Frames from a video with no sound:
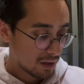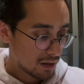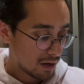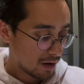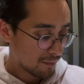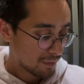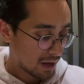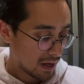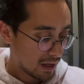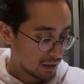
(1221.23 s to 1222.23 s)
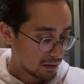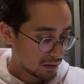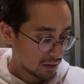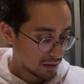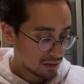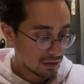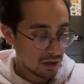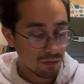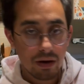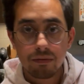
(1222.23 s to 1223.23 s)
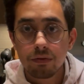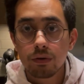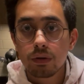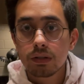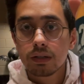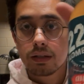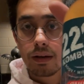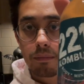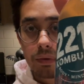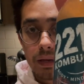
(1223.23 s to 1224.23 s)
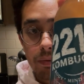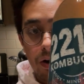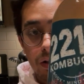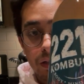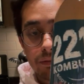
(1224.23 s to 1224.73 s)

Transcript: And this is a grapefruit bee pollen